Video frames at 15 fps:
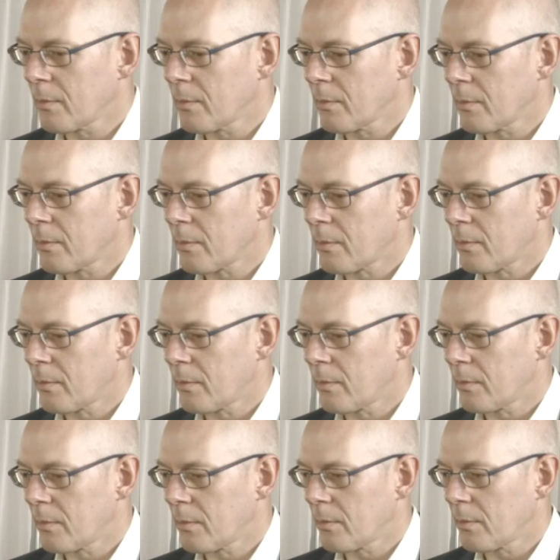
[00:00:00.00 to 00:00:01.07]

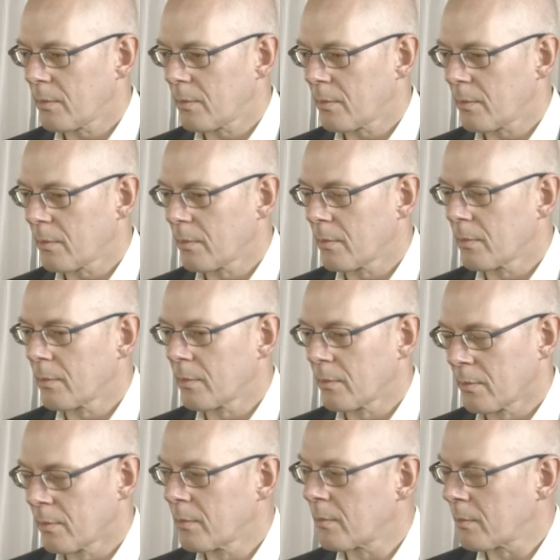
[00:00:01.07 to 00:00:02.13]

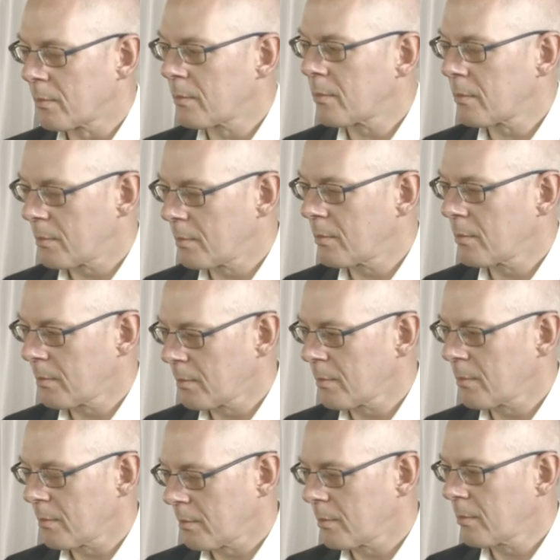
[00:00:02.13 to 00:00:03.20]
This person isn't speaking.